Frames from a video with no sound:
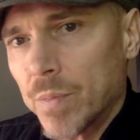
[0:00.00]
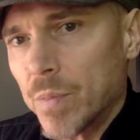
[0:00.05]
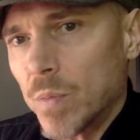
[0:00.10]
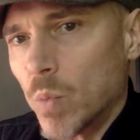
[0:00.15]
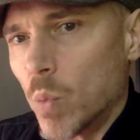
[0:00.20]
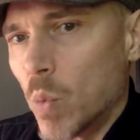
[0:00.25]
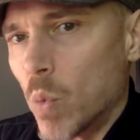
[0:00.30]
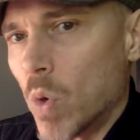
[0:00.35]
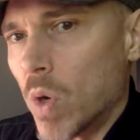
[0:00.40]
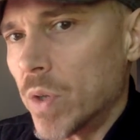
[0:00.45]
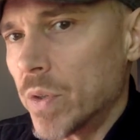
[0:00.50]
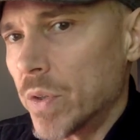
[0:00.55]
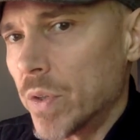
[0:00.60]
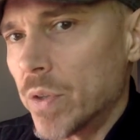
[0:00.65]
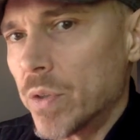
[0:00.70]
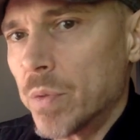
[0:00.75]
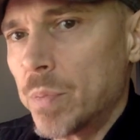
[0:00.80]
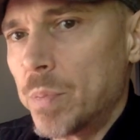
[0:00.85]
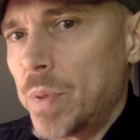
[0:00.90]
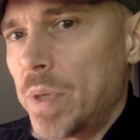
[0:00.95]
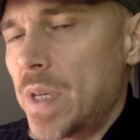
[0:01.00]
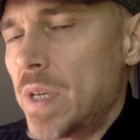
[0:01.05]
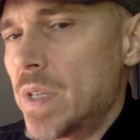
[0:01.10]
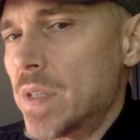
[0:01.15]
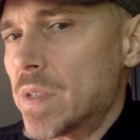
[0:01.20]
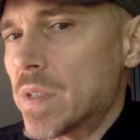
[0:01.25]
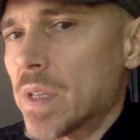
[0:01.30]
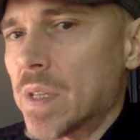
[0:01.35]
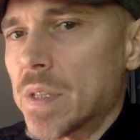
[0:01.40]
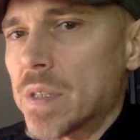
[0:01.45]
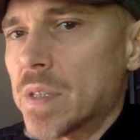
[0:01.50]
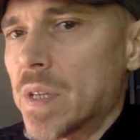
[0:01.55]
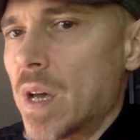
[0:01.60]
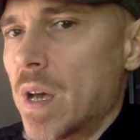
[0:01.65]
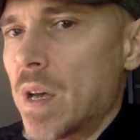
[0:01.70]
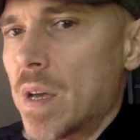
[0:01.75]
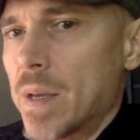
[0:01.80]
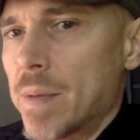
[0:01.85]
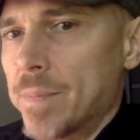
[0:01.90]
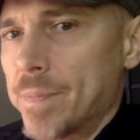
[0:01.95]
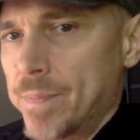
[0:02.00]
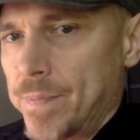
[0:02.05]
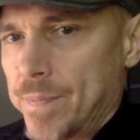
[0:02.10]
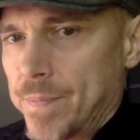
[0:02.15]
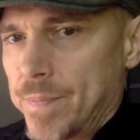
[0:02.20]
one little piece at a time,